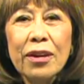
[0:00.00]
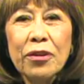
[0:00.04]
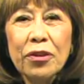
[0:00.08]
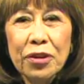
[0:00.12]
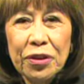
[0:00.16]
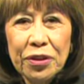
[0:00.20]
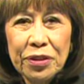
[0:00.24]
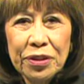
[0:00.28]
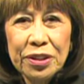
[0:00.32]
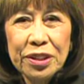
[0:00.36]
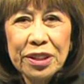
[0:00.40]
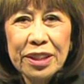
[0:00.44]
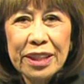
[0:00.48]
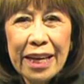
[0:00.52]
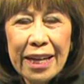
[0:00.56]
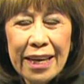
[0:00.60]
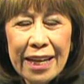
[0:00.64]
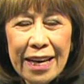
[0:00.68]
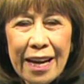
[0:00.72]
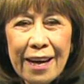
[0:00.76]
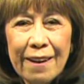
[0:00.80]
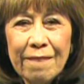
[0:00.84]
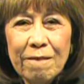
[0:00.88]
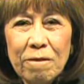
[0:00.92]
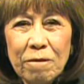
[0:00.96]

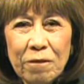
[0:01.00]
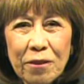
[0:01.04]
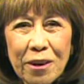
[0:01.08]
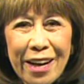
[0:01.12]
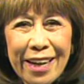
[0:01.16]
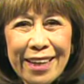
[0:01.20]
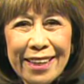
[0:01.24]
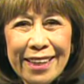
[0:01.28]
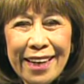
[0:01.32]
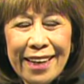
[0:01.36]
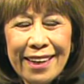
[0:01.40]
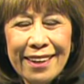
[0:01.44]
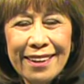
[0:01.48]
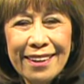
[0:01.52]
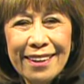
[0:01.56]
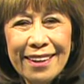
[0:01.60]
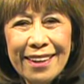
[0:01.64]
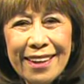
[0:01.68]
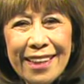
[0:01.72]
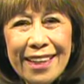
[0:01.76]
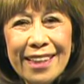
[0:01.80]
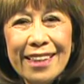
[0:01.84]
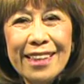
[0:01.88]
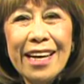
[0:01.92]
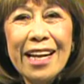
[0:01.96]
Thursday, and Friday.
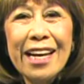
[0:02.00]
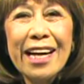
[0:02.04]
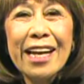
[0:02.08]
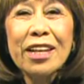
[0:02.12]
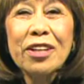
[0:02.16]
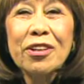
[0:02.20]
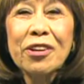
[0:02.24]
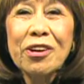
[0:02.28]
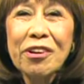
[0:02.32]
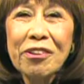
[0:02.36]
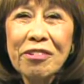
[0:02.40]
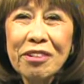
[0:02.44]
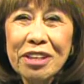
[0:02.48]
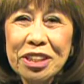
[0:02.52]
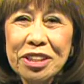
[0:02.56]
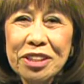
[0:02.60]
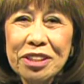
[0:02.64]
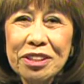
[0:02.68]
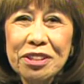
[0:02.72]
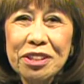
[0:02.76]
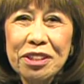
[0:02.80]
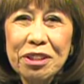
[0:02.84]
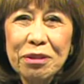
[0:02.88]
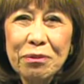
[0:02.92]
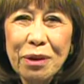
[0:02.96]
And I encourage
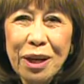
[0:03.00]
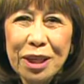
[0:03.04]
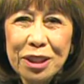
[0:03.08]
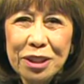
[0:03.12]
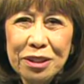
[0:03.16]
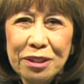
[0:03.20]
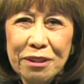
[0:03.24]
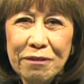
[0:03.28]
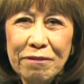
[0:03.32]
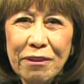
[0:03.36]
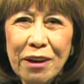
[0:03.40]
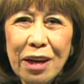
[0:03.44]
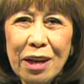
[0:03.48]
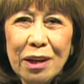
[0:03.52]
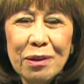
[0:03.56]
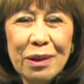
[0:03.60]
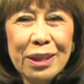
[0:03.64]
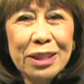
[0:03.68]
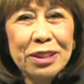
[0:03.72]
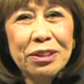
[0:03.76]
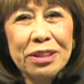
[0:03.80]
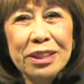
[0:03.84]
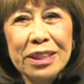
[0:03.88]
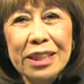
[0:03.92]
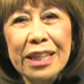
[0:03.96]
you to watch the
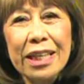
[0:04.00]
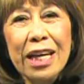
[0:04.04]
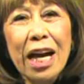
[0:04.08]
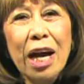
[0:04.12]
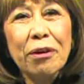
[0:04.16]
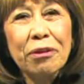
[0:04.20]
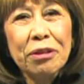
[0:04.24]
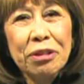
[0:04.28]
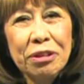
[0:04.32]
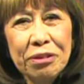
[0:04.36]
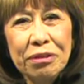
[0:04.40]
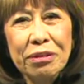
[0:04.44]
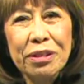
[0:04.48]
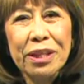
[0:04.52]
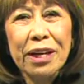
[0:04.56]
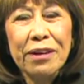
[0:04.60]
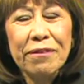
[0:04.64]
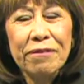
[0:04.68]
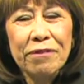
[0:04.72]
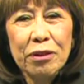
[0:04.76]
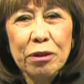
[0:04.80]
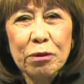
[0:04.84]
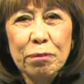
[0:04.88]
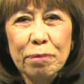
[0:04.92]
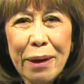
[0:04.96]
following to see how you
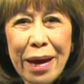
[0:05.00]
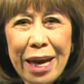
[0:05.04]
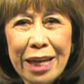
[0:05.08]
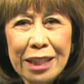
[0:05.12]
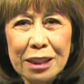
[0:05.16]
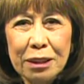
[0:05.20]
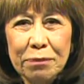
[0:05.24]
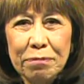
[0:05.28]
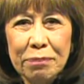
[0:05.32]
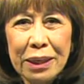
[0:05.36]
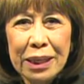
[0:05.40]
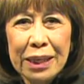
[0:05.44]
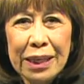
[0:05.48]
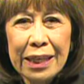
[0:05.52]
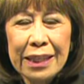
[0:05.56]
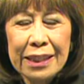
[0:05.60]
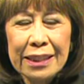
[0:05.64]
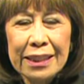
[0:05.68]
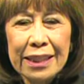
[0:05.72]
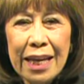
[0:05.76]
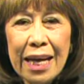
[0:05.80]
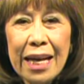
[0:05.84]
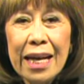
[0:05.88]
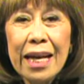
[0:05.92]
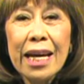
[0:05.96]
can view past
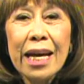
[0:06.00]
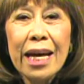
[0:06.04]
meetings